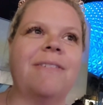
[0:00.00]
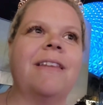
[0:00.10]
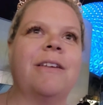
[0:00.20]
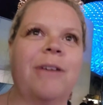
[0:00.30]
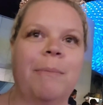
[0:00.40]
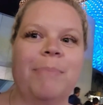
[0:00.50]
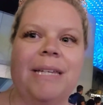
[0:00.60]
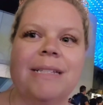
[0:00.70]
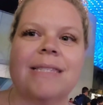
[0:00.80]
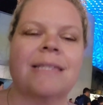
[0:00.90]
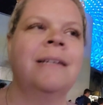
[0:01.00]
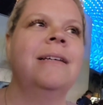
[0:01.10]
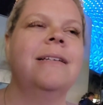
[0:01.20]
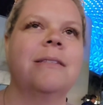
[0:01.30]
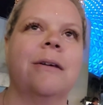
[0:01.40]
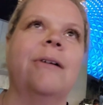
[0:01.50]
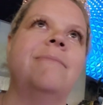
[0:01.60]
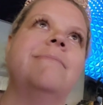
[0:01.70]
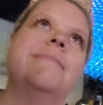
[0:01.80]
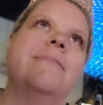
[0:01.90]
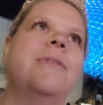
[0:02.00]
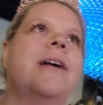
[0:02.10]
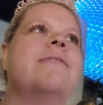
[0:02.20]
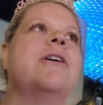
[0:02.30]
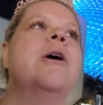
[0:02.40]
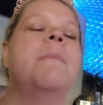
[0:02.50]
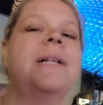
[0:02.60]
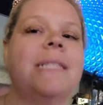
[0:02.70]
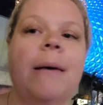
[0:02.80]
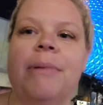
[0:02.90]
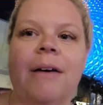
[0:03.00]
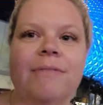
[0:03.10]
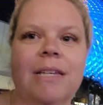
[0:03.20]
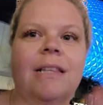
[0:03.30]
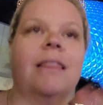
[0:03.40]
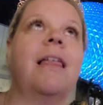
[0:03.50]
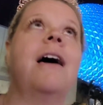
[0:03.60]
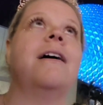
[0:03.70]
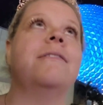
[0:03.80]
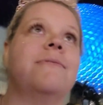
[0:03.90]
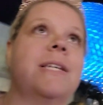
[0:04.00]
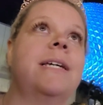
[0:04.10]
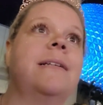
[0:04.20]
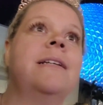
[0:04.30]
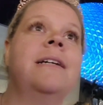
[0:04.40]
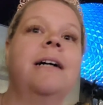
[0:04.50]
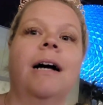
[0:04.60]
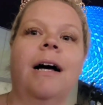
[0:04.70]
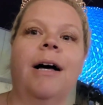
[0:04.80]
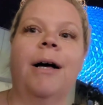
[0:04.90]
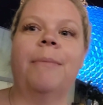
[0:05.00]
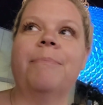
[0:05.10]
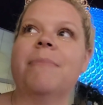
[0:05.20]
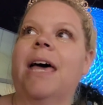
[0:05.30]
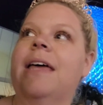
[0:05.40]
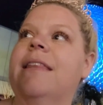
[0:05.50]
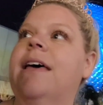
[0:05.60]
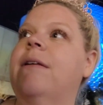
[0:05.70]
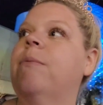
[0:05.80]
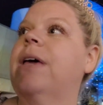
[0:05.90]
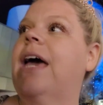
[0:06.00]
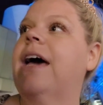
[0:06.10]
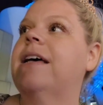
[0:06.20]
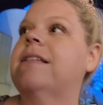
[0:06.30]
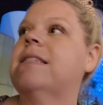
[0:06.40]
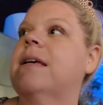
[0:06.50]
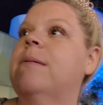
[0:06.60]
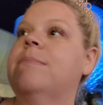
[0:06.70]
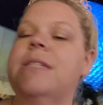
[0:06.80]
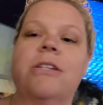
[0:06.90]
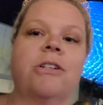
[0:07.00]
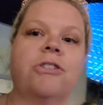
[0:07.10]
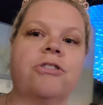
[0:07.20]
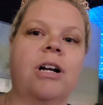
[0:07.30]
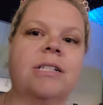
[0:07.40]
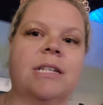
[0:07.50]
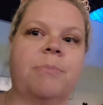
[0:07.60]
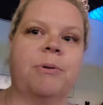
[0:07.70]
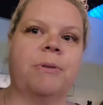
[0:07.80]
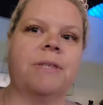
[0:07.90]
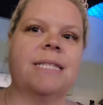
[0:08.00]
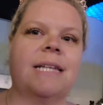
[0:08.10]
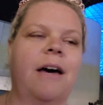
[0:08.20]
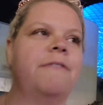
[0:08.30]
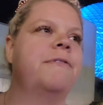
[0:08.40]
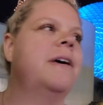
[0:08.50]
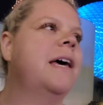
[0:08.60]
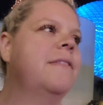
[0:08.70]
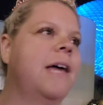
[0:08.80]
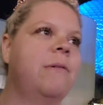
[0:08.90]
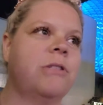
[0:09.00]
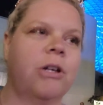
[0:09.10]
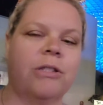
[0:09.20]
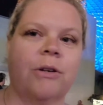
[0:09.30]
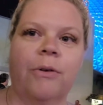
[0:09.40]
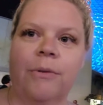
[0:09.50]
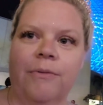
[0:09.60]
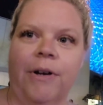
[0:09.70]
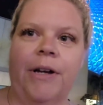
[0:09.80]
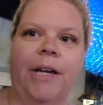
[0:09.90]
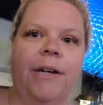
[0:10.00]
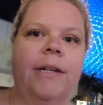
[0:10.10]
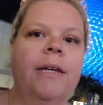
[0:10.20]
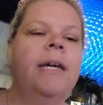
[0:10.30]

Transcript: and then you get beets. So whatever. But Deb loved it. And then we had some deconstructed booth stuff. And that was also very good.